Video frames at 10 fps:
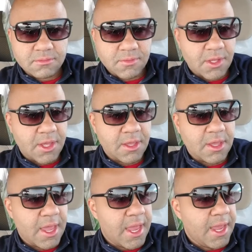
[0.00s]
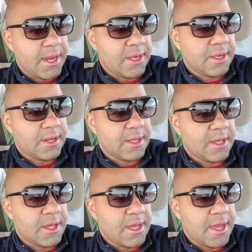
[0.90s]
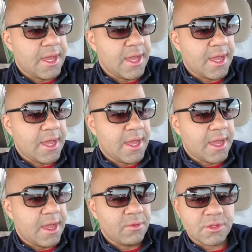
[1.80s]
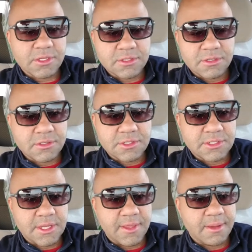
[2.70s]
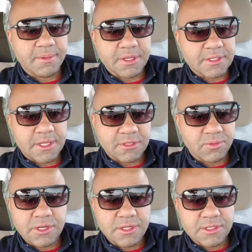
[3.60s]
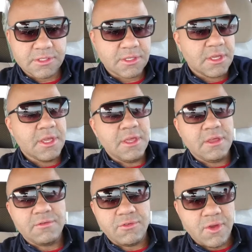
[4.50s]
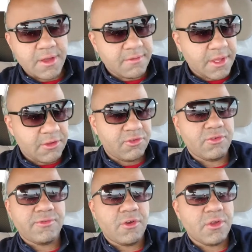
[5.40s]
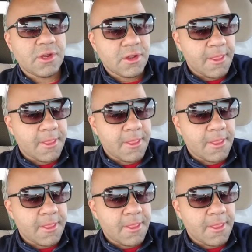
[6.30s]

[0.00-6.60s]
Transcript: Okay, and I will continue to say that because that's what it is. If you have introverted